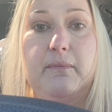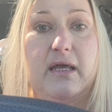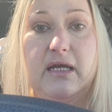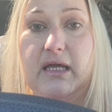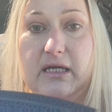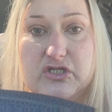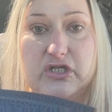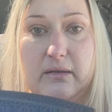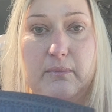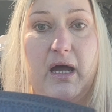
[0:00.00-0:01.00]

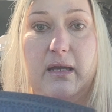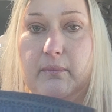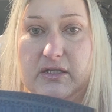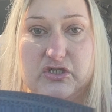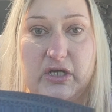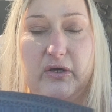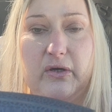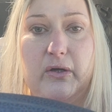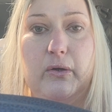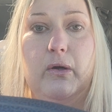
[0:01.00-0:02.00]
medication, my
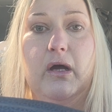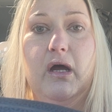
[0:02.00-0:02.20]
Mounjaro?